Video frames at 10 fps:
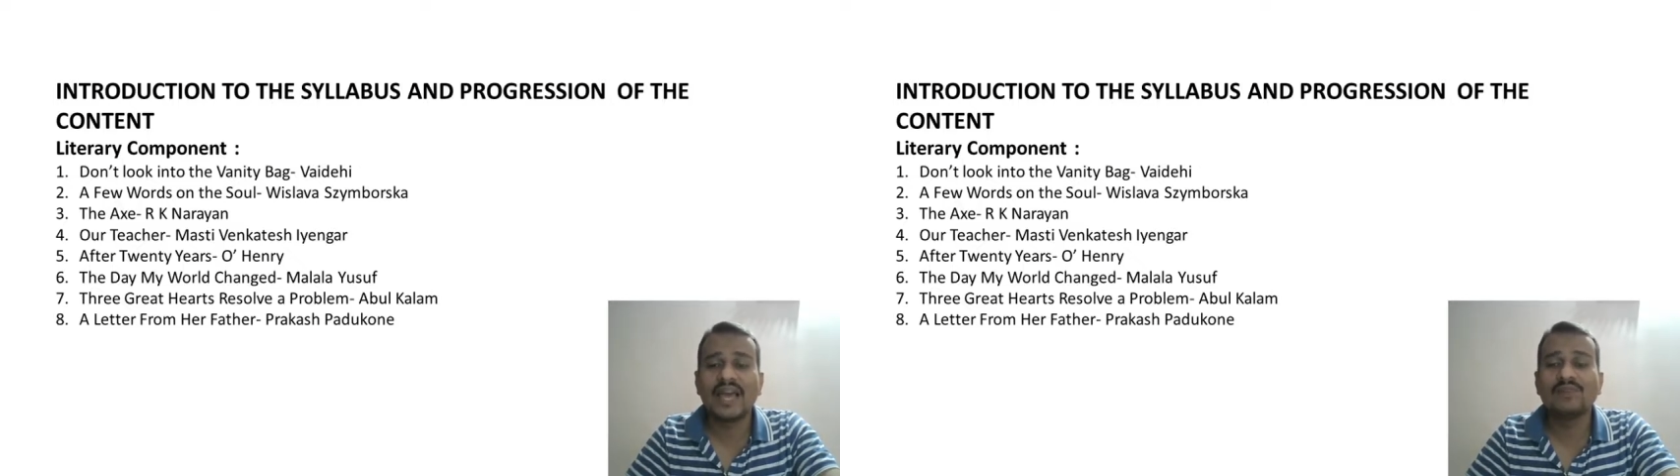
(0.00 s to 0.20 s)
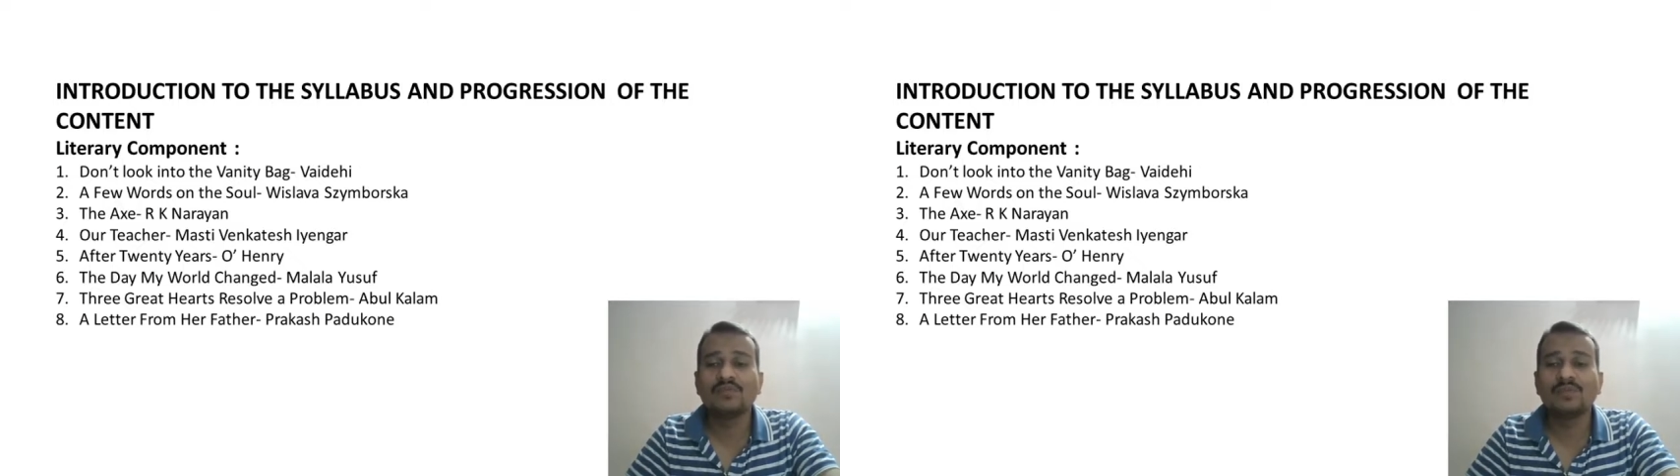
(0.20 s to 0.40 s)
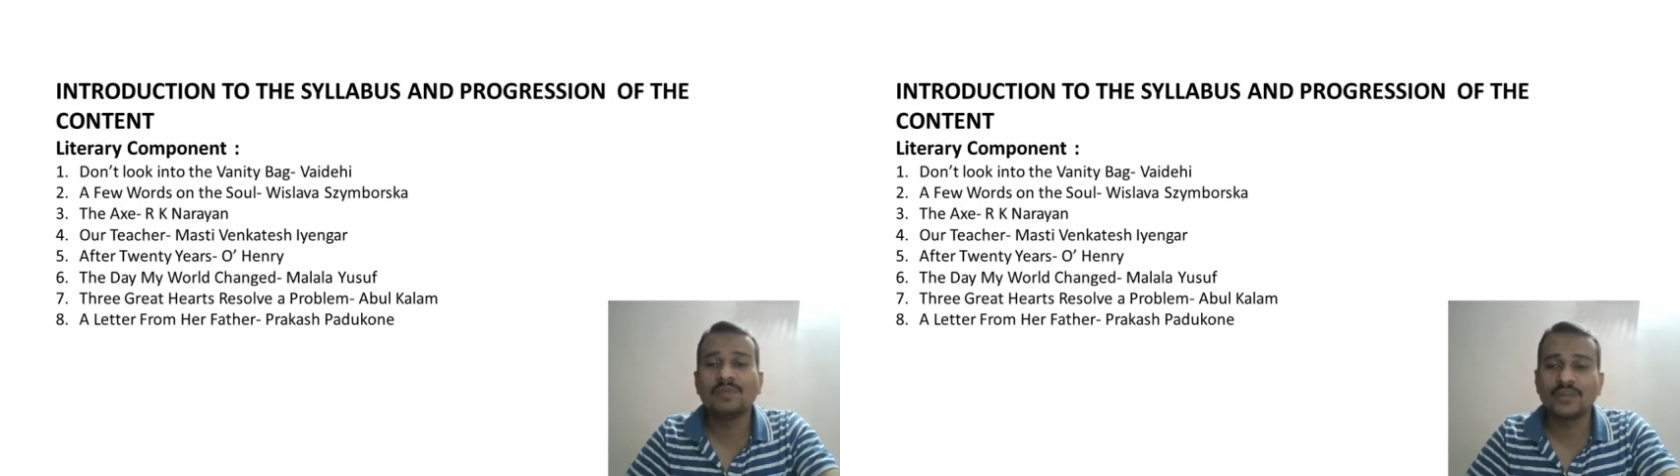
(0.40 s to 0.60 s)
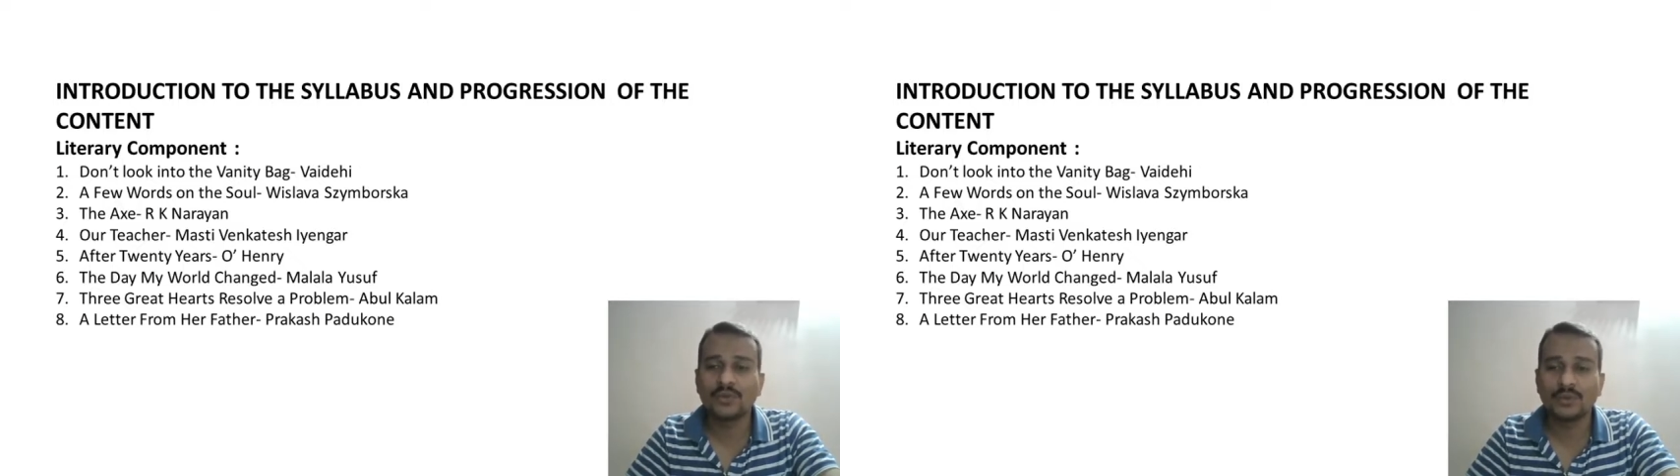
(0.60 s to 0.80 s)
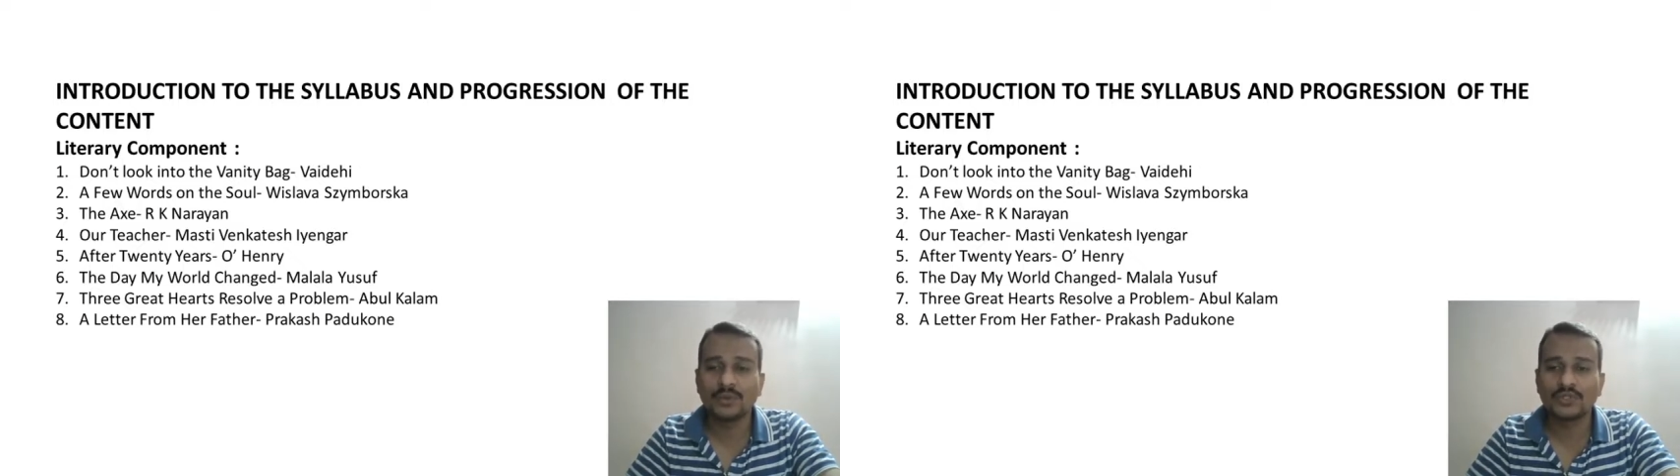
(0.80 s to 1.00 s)
and
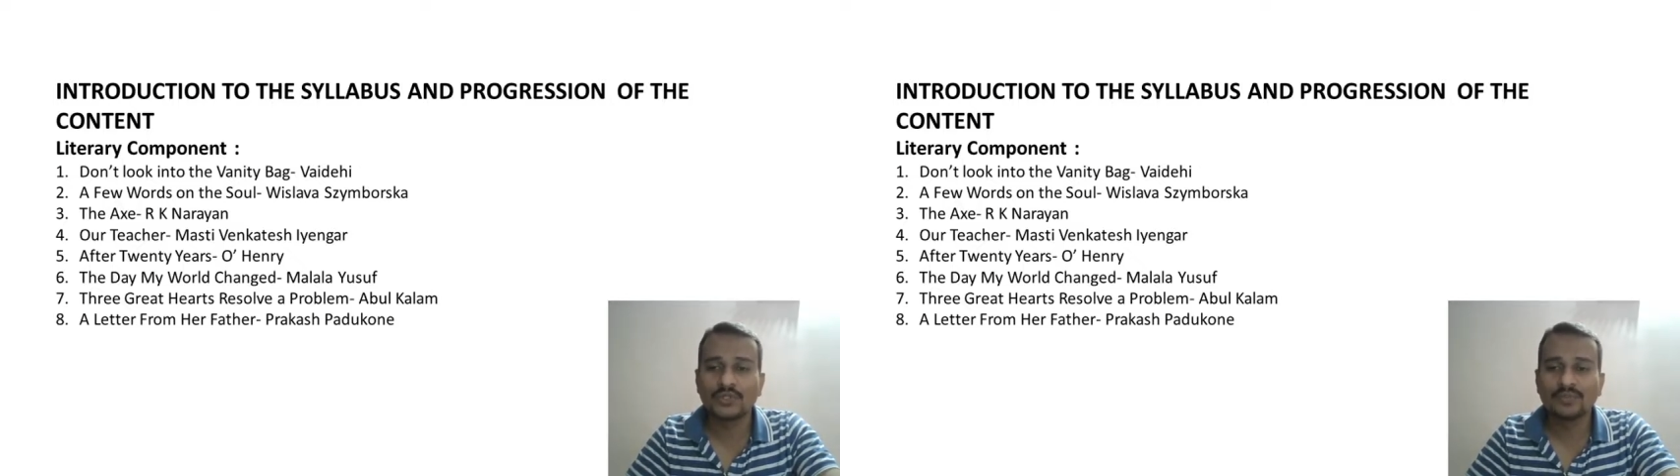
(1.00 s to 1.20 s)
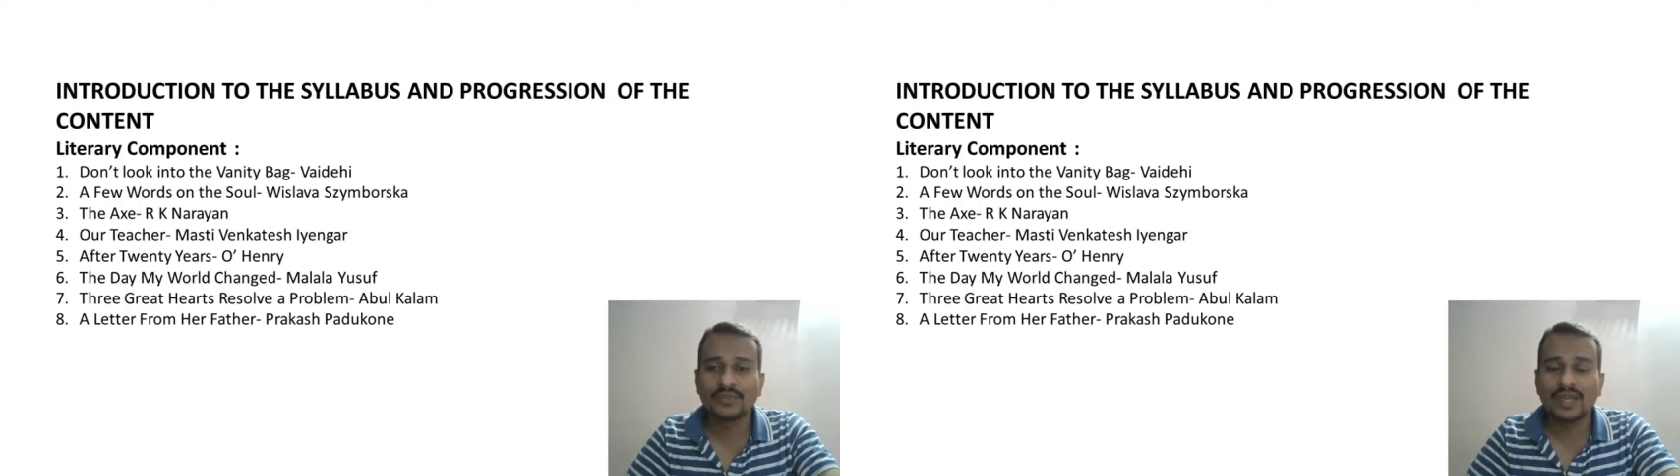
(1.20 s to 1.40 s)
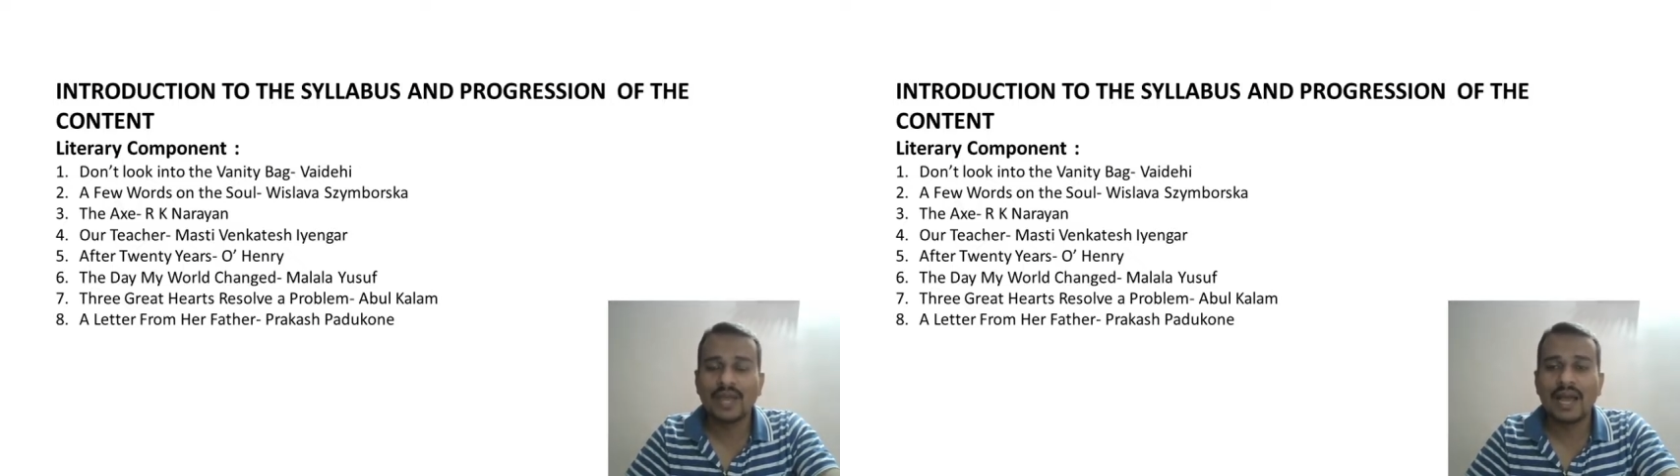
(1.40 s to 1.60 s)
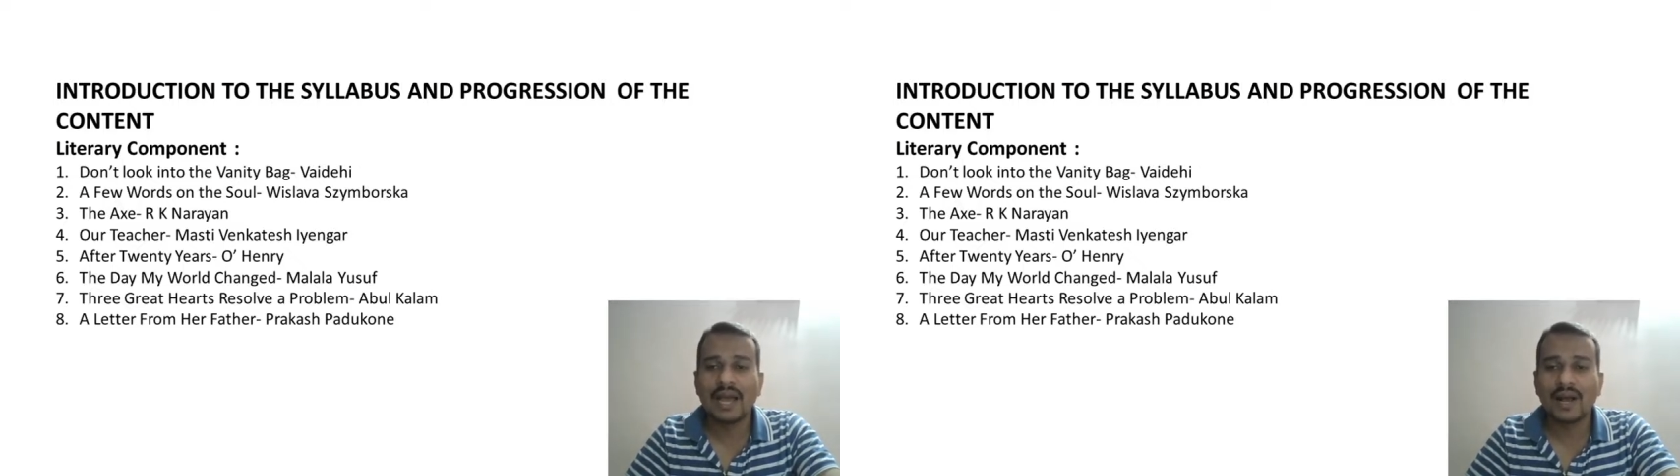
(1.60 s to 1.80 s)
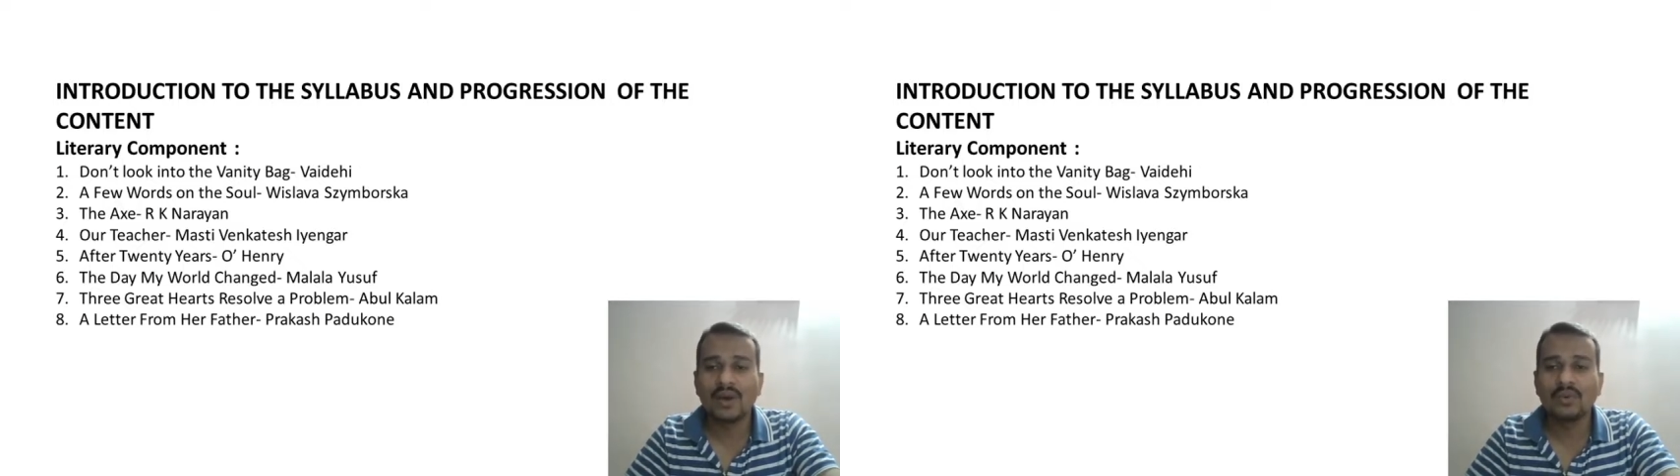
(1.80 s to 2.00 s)
womanhood,
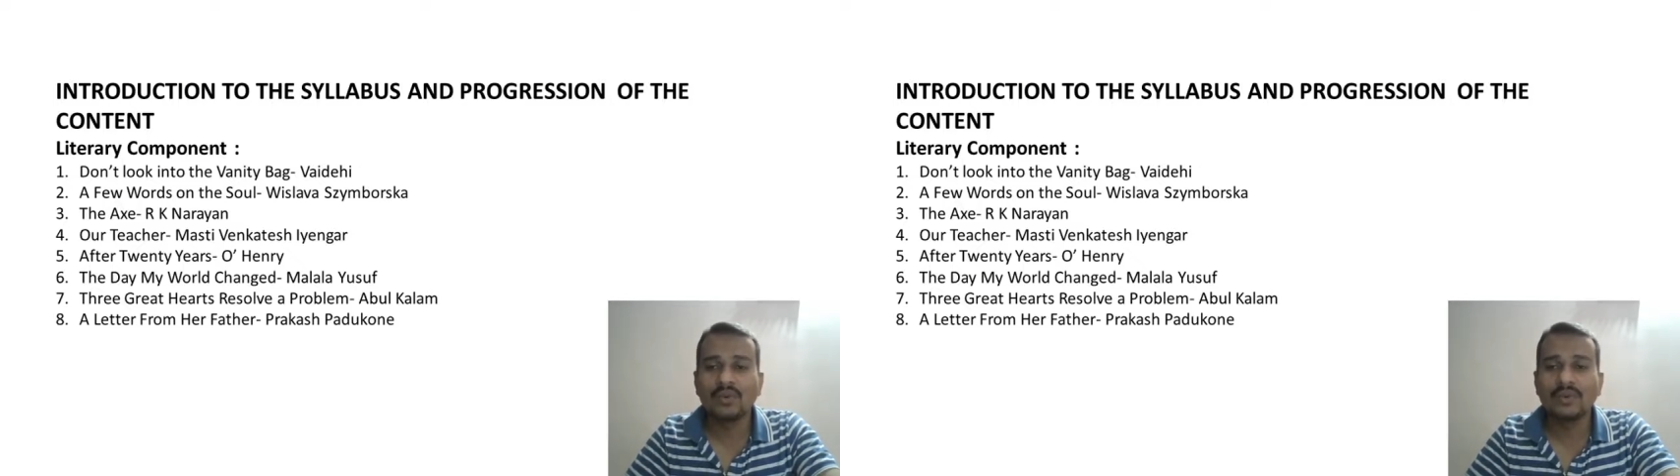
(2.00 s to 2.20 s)
how